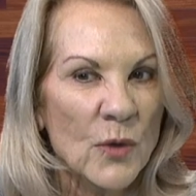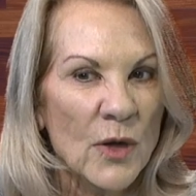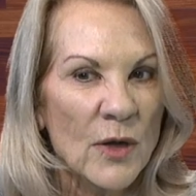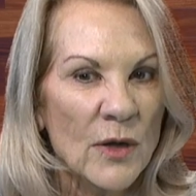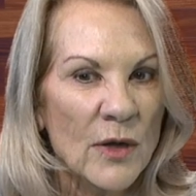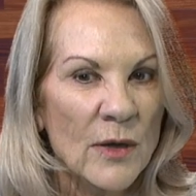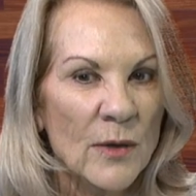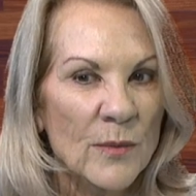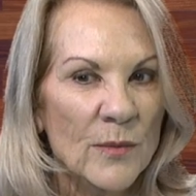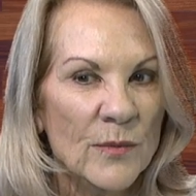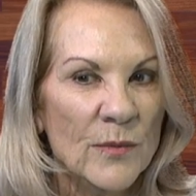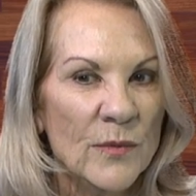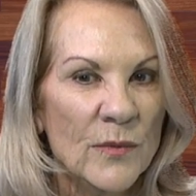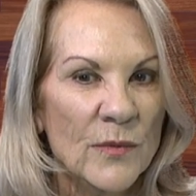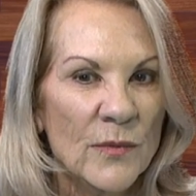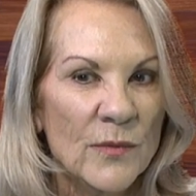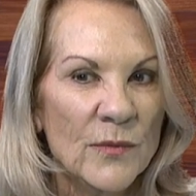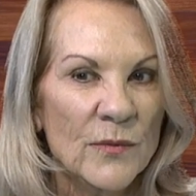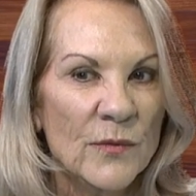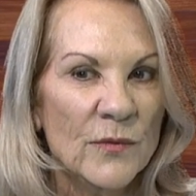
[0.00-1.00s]
um,
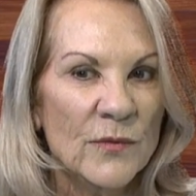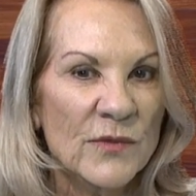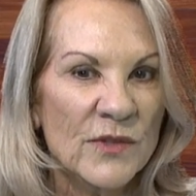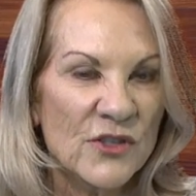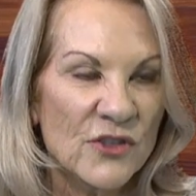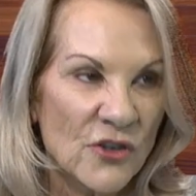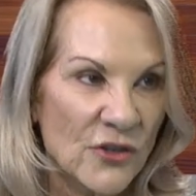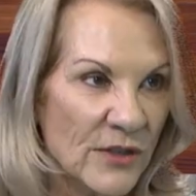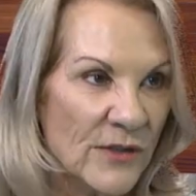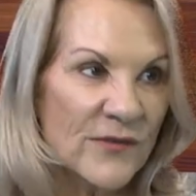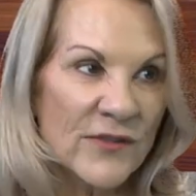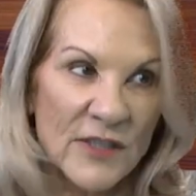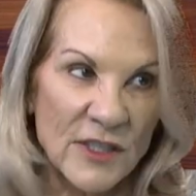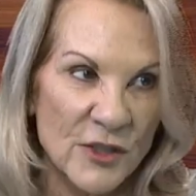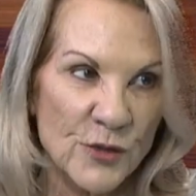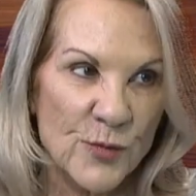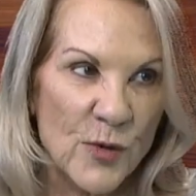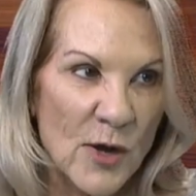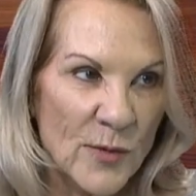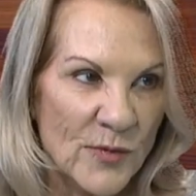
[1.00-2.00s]
started
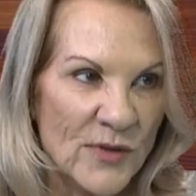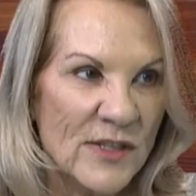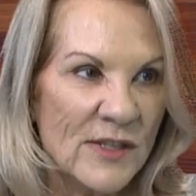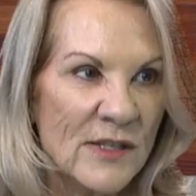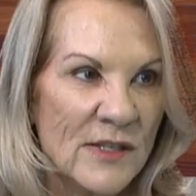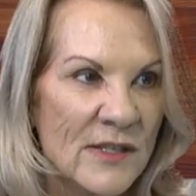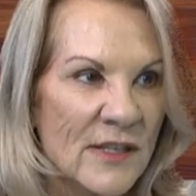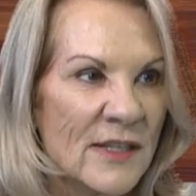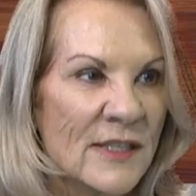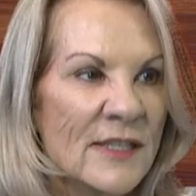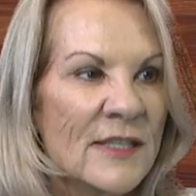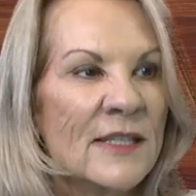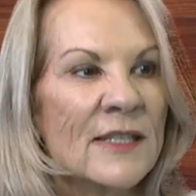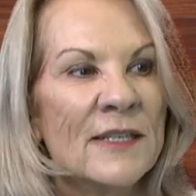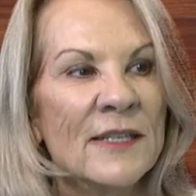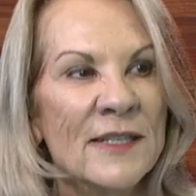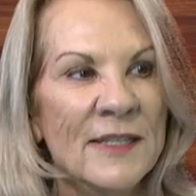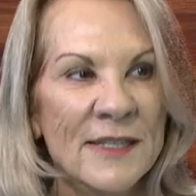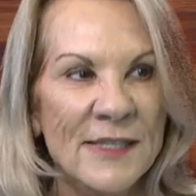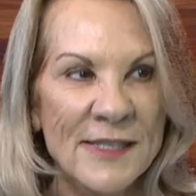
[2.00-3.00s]
Village Properties in
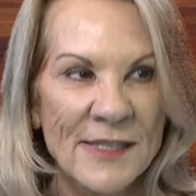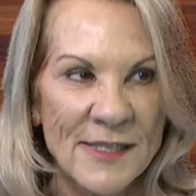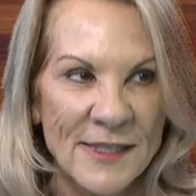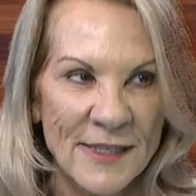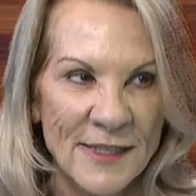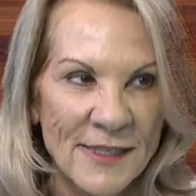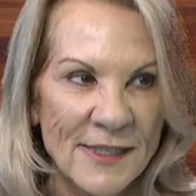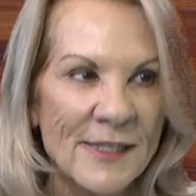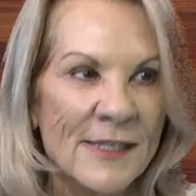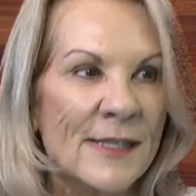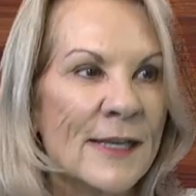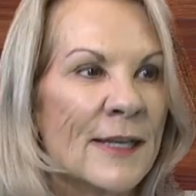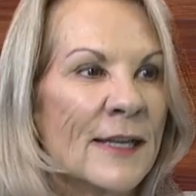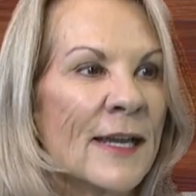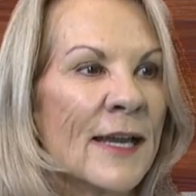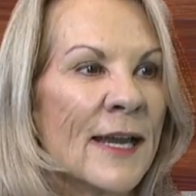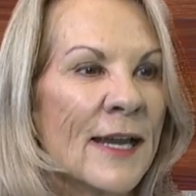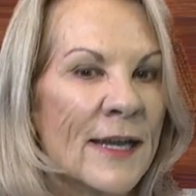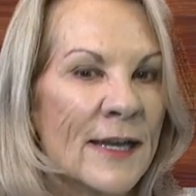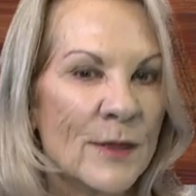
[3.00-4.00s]
1996.
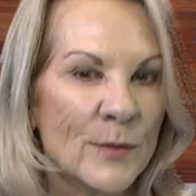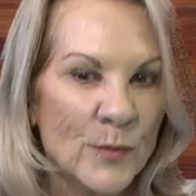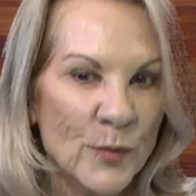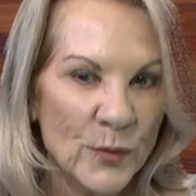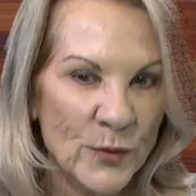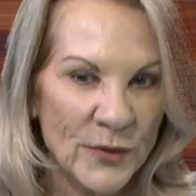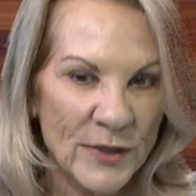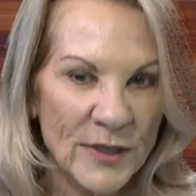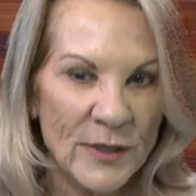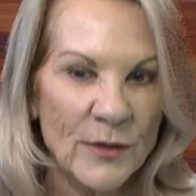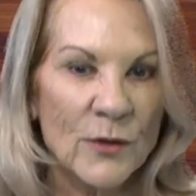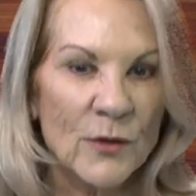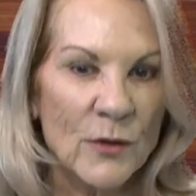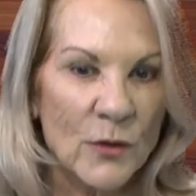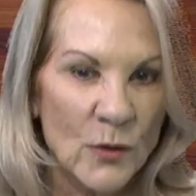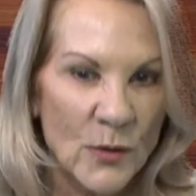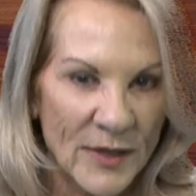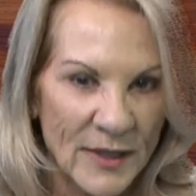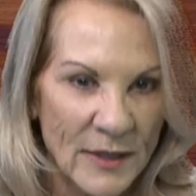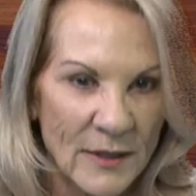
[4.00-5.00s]
Okay. And pretty
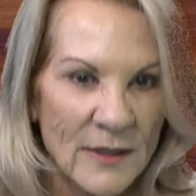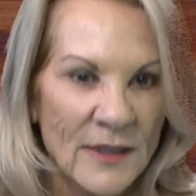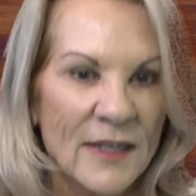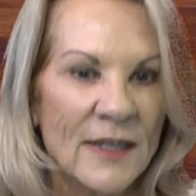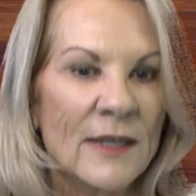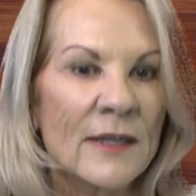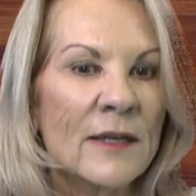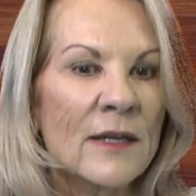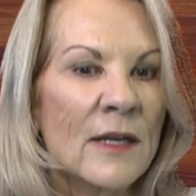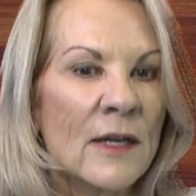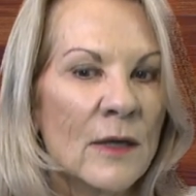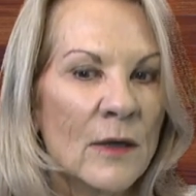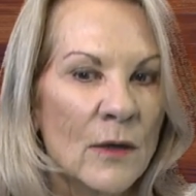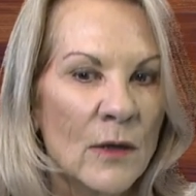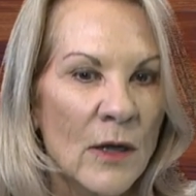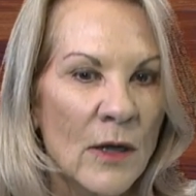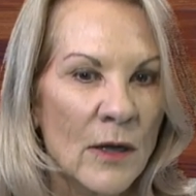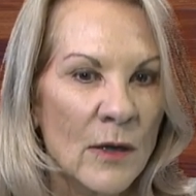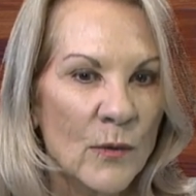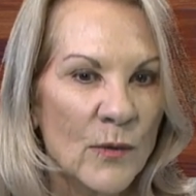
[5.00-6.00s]
quickly
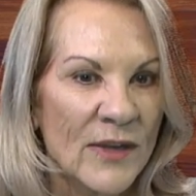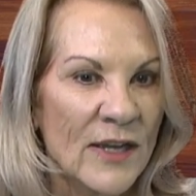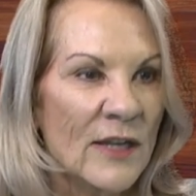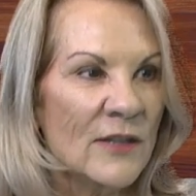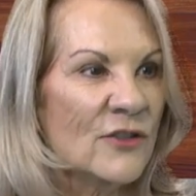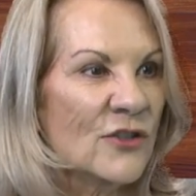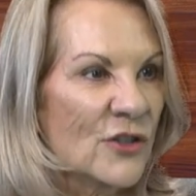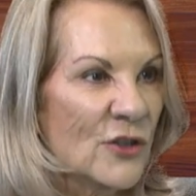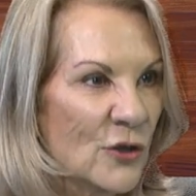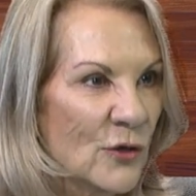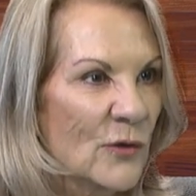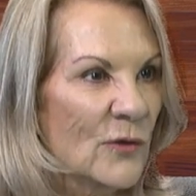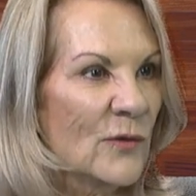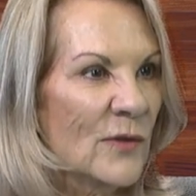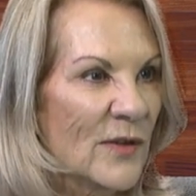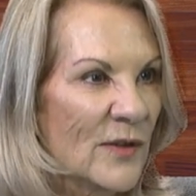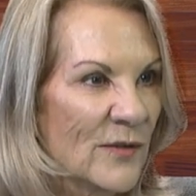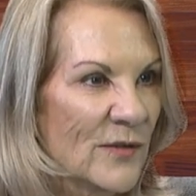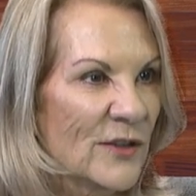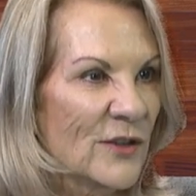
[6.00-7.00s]
uh, we got to know
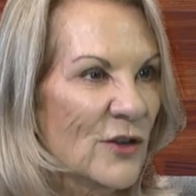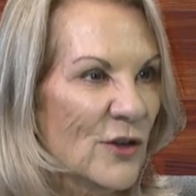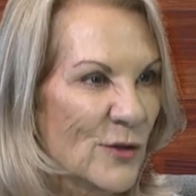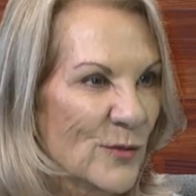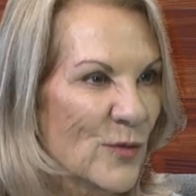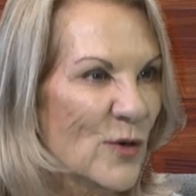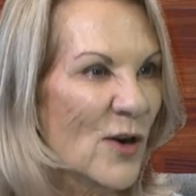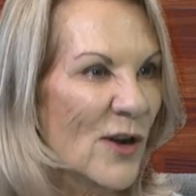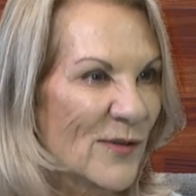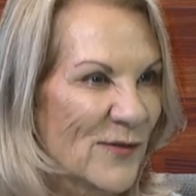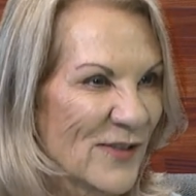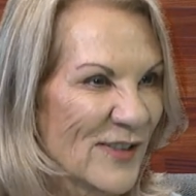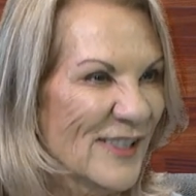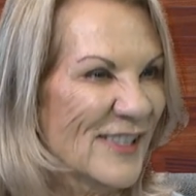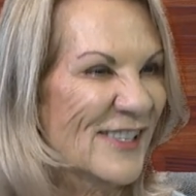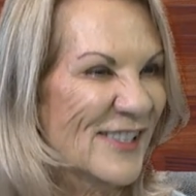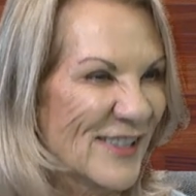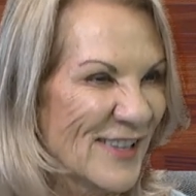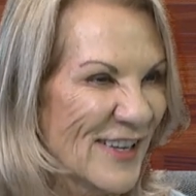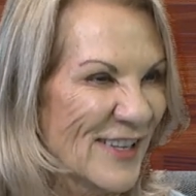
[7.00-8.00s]
the
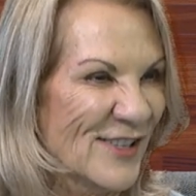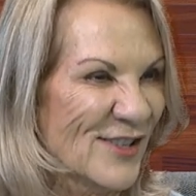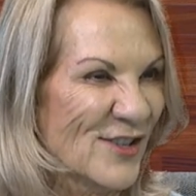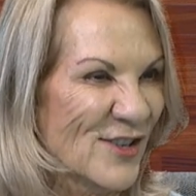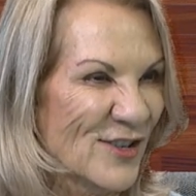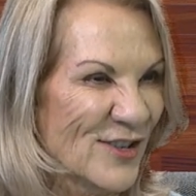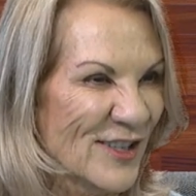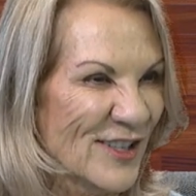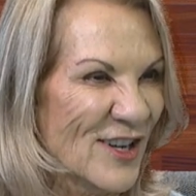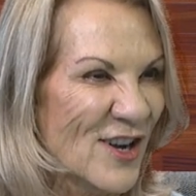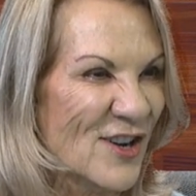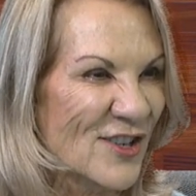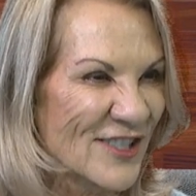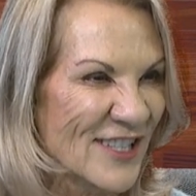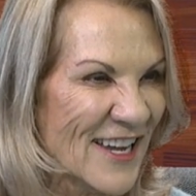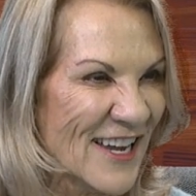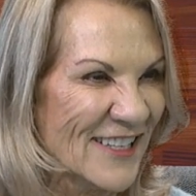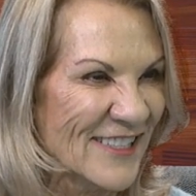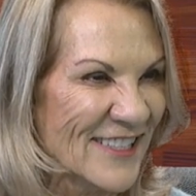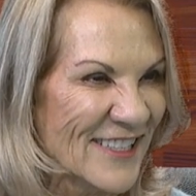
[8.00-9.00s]
nonprofits. They uh-huh. started uh-huh.
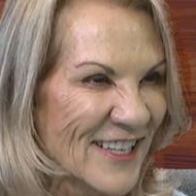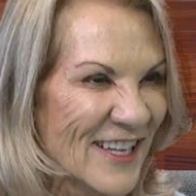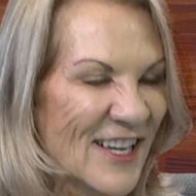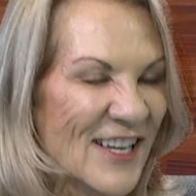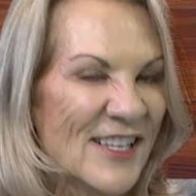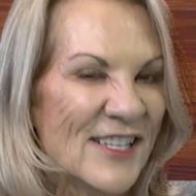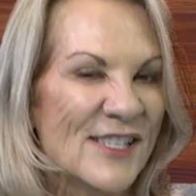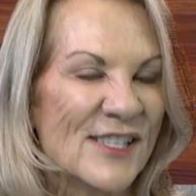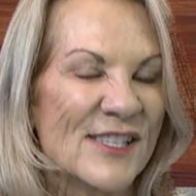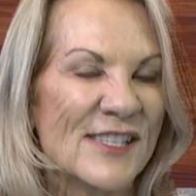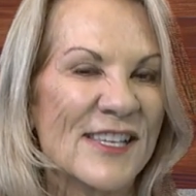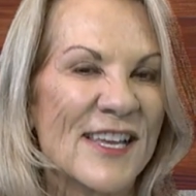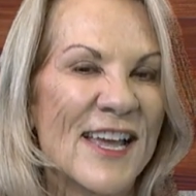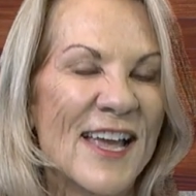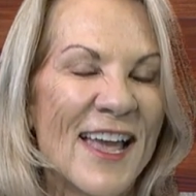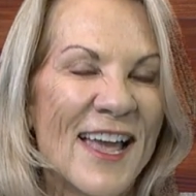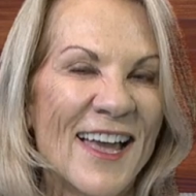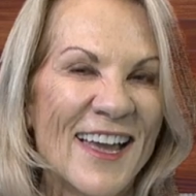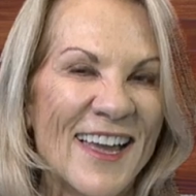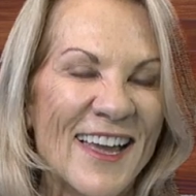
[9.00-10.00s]
contacting oh, us, oh,
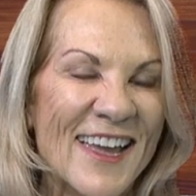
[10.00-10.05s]
yeah.